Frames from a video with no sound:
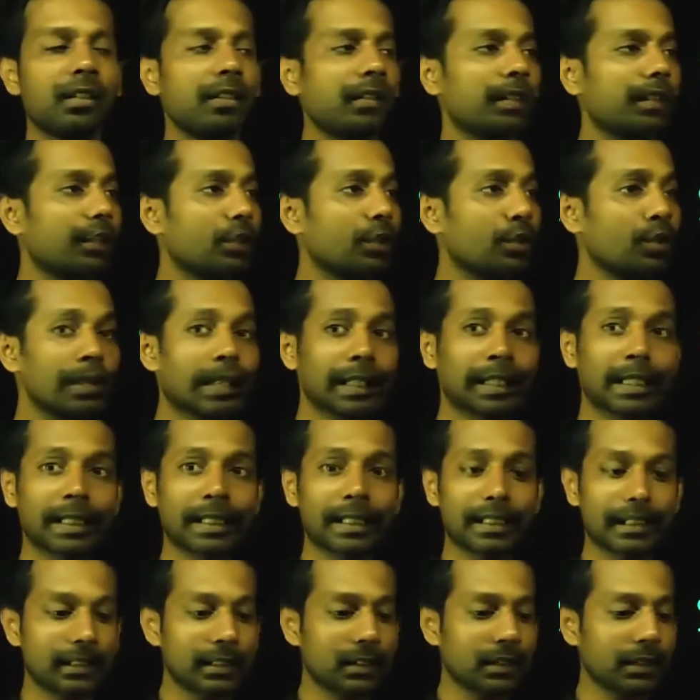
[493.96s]
It's a
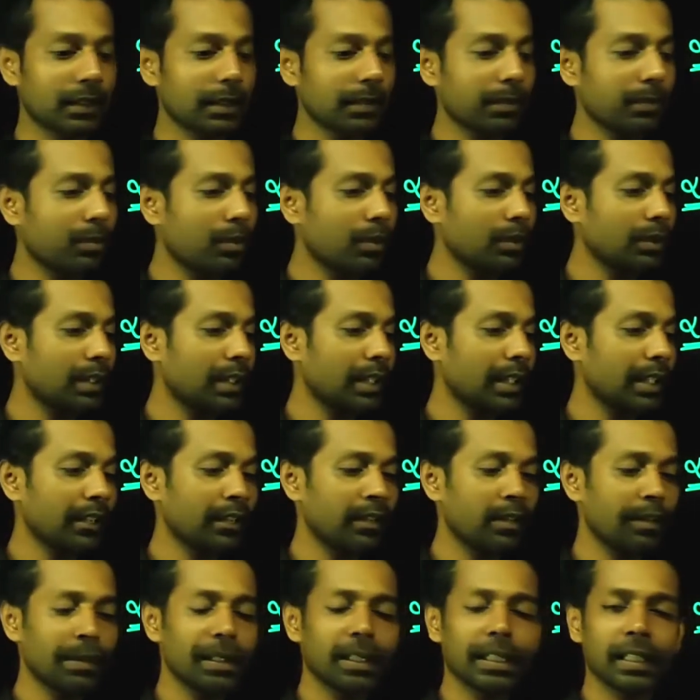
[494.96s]
two-tailed test. Okay, both area
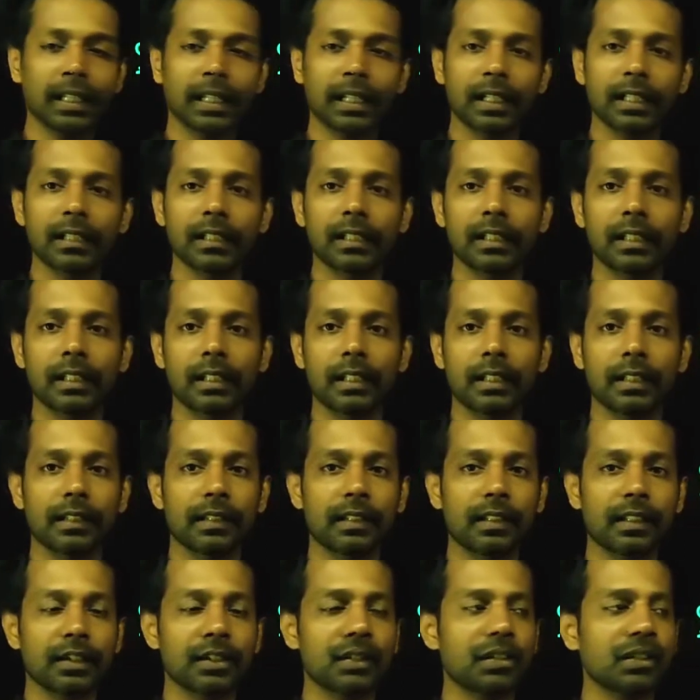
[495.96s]
will be taken into
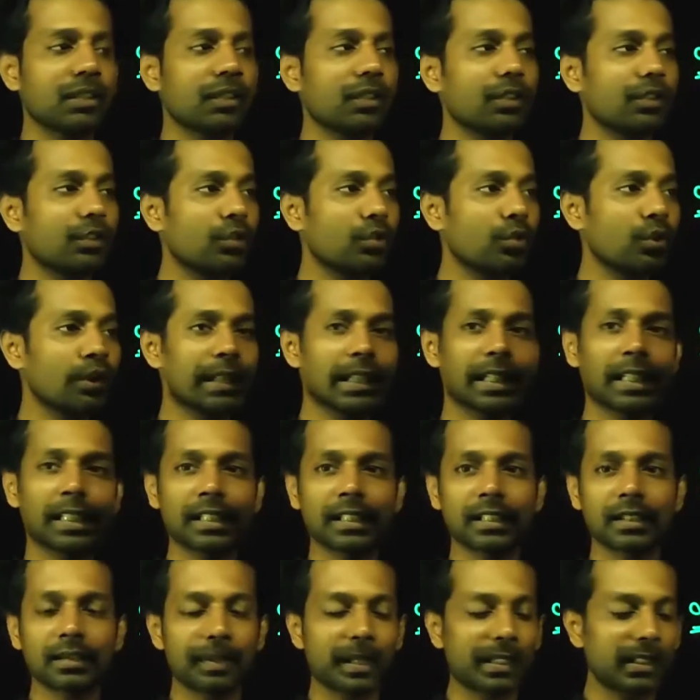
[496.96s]
consideration. It's a two-tailed
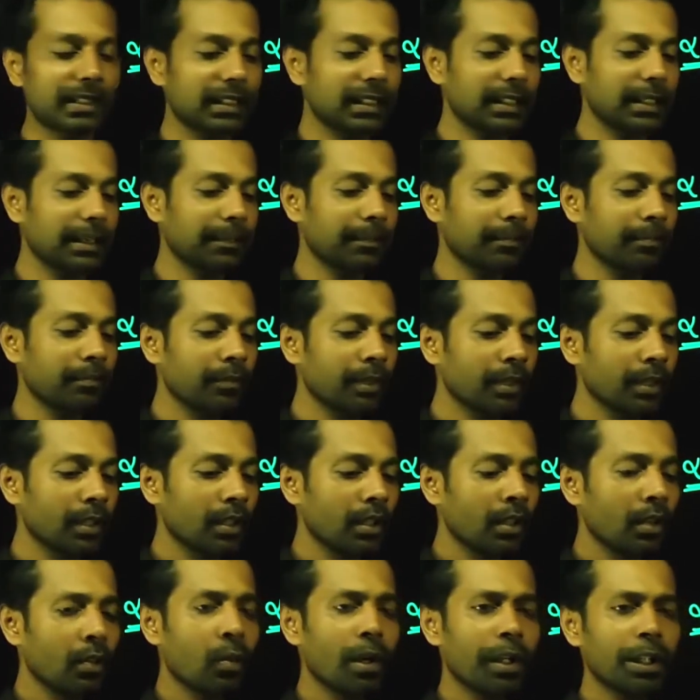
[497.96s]
test basically.
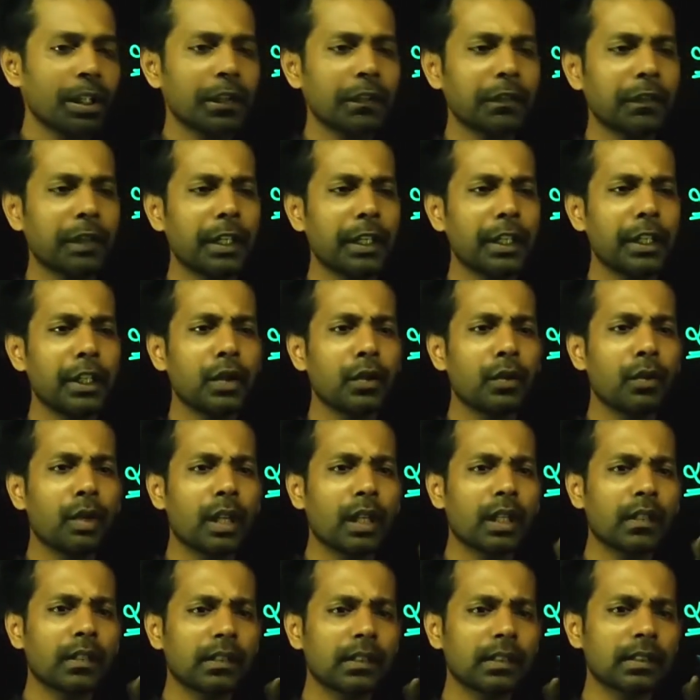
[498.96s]
What if I need to
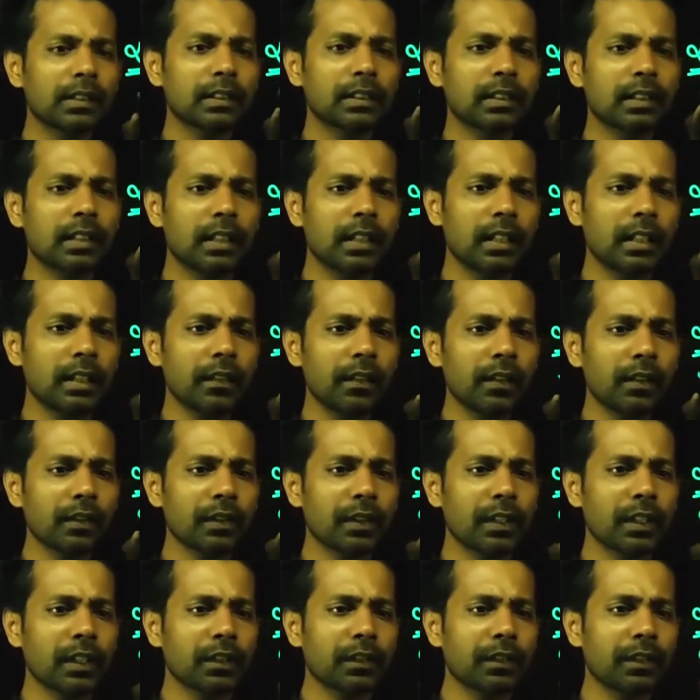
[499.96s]
work with this level of
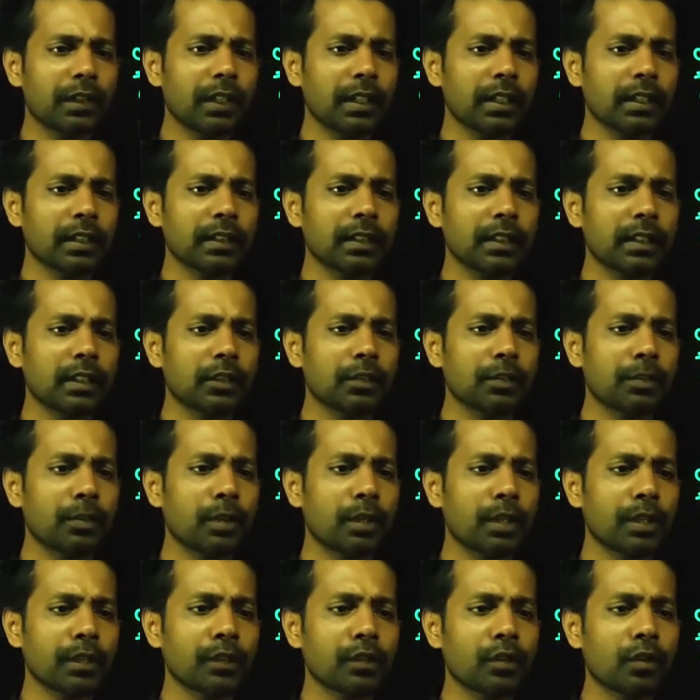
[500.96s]
significance that is
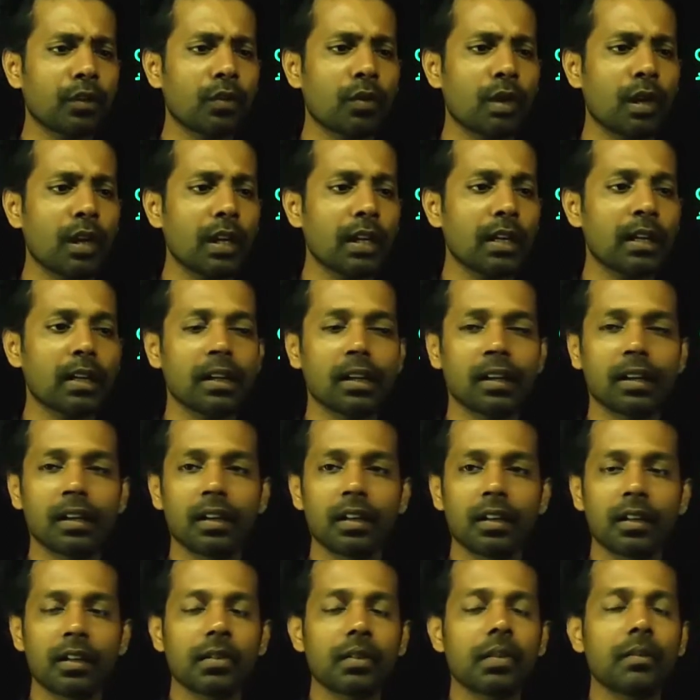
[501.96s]
0.01?
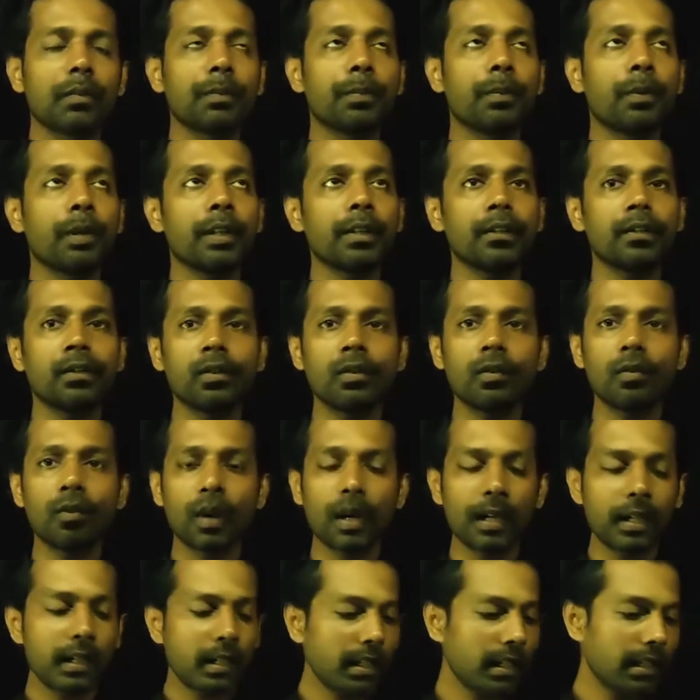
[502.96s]
So
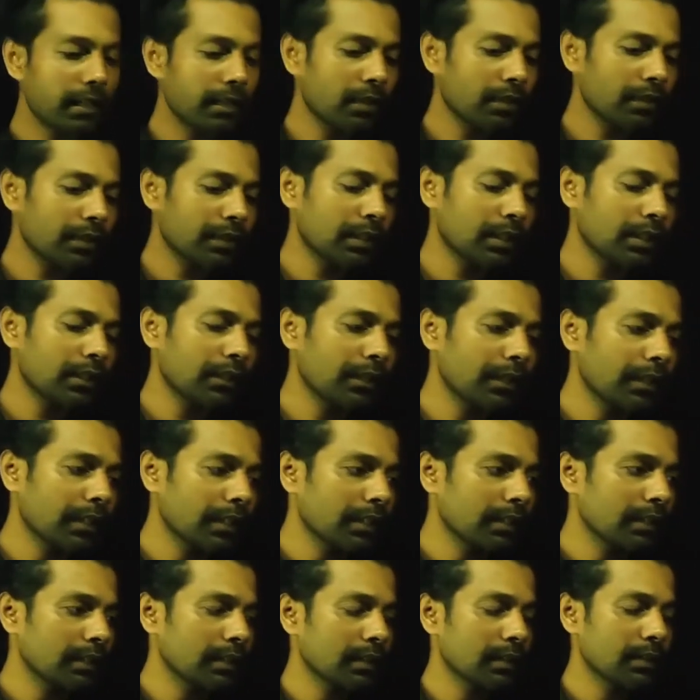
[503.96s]
0.01 level of
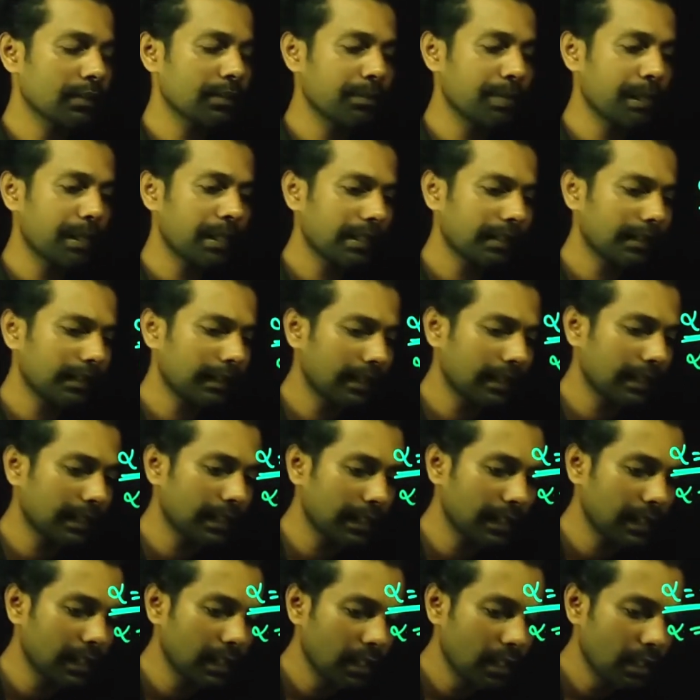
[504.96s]
significance is
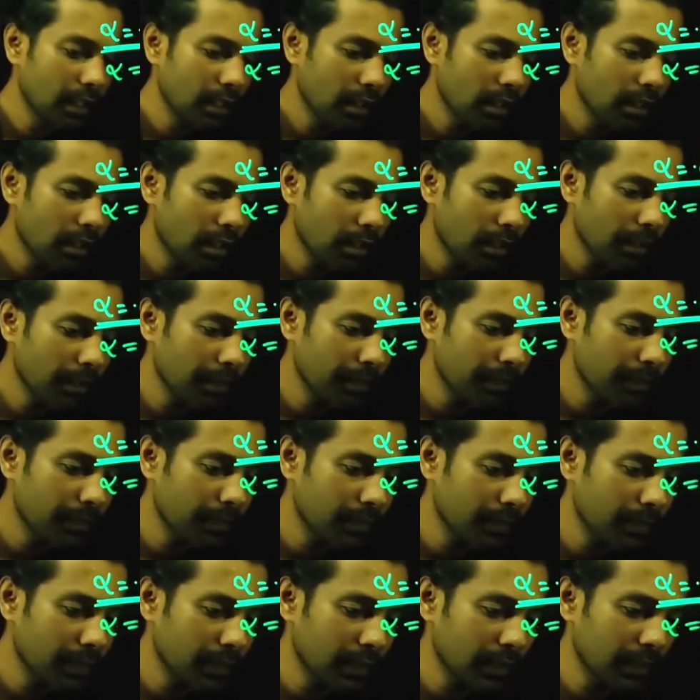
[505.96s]
basically
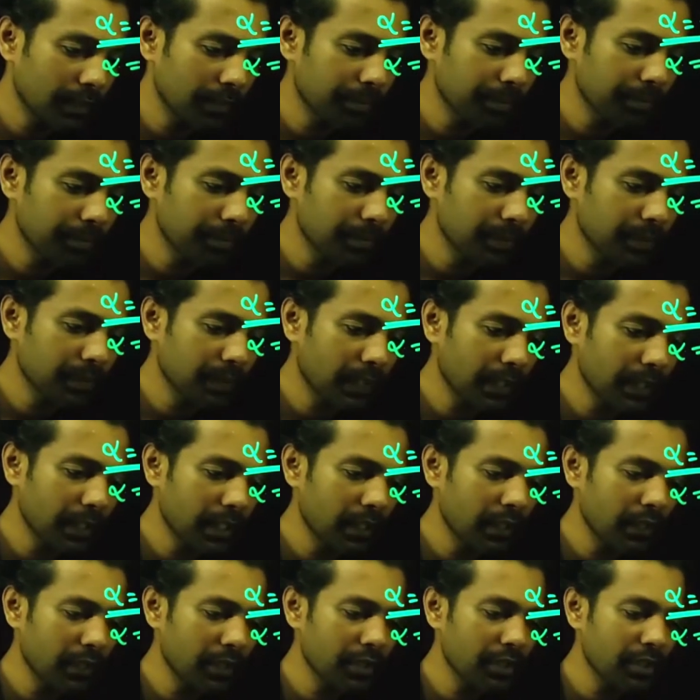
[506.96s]
the standard
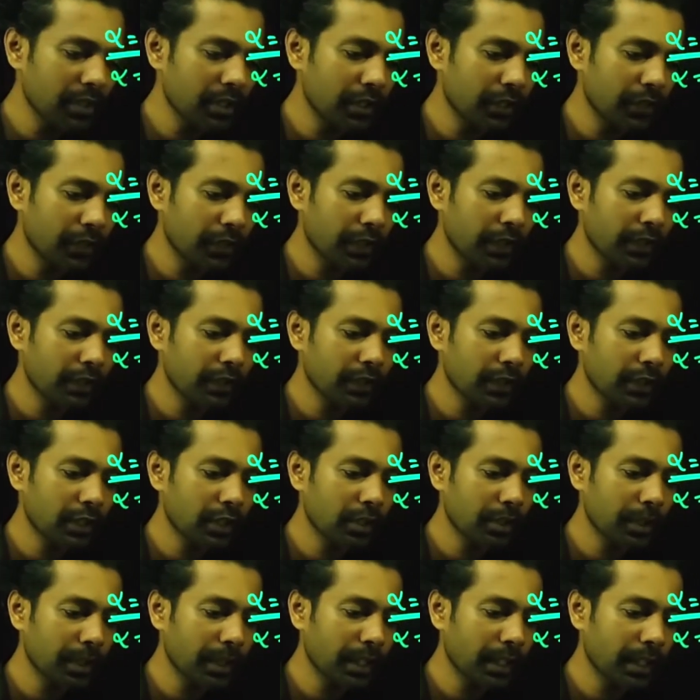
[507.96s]
deviation difference
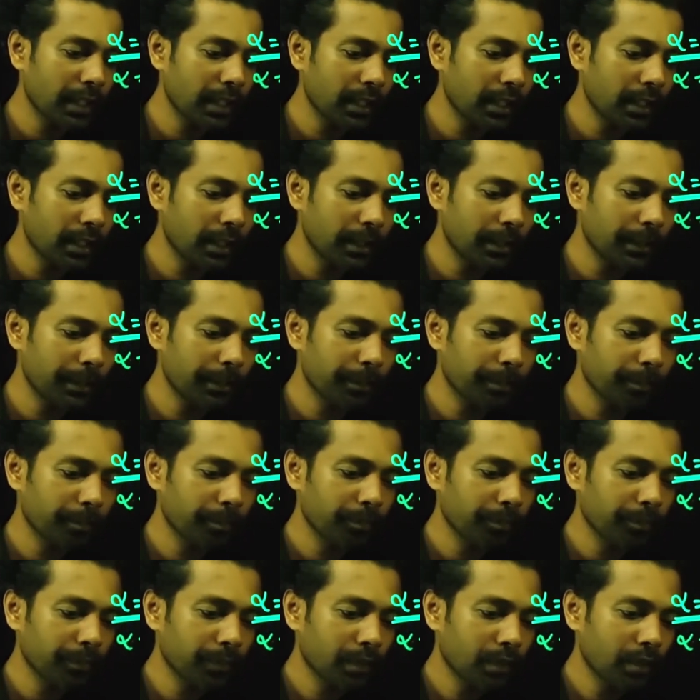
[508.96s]
tend to be
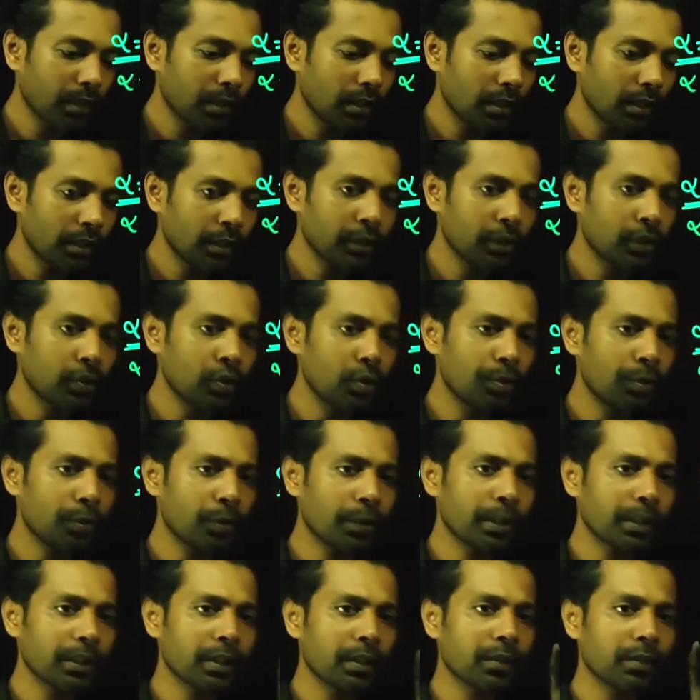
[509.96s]
2
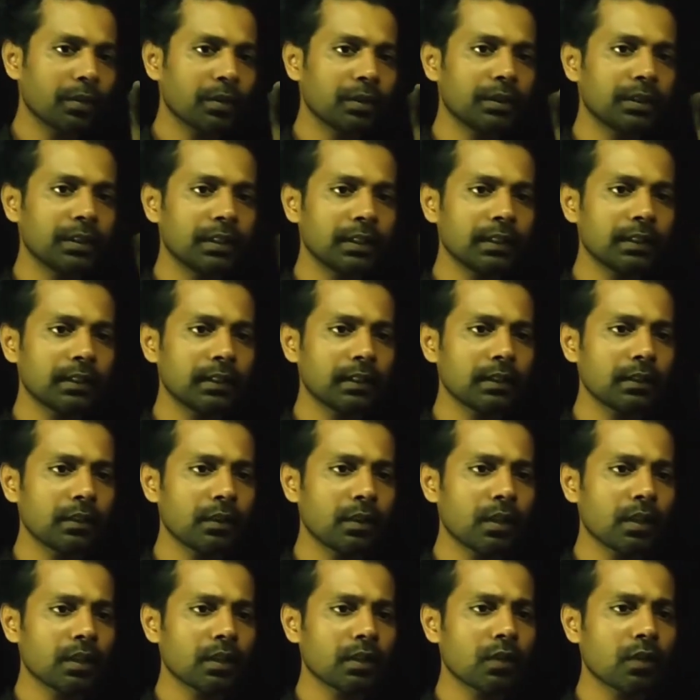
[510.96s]
point. Now this
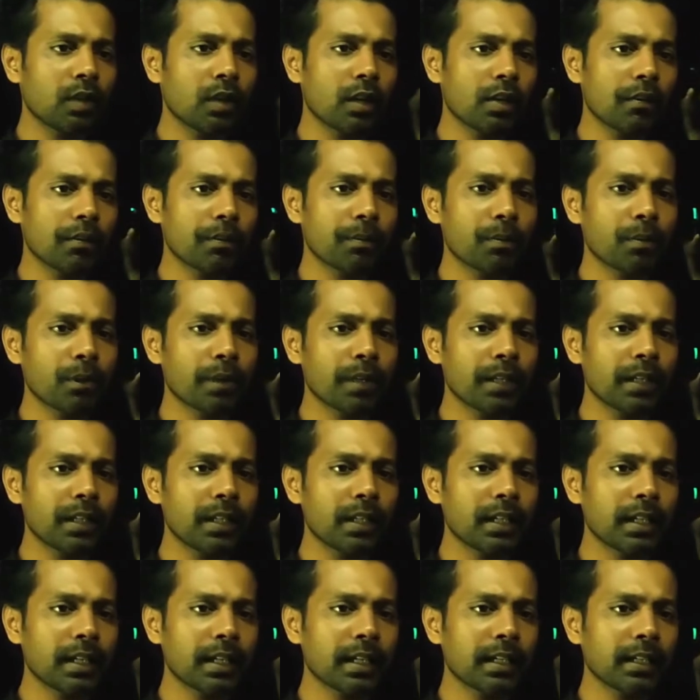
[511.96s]
was
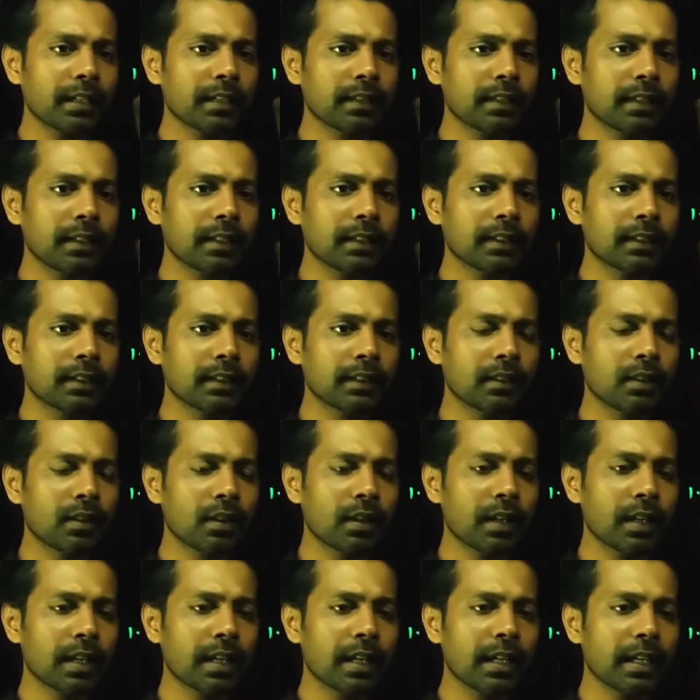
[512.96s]
1.96 or
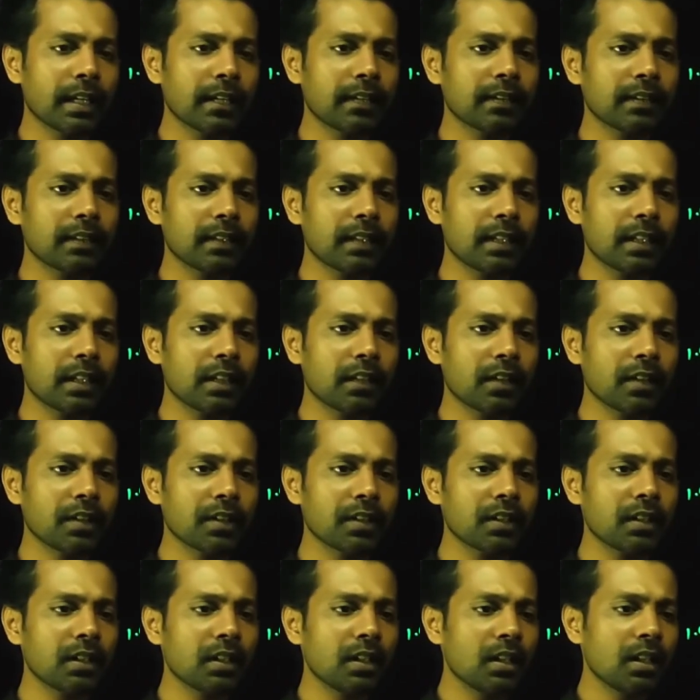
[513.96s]
98 standard
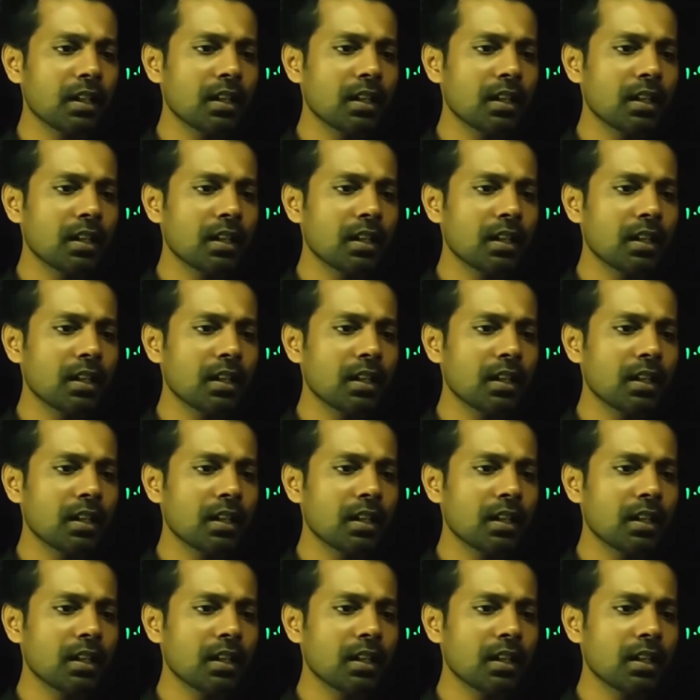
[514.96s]
deviation.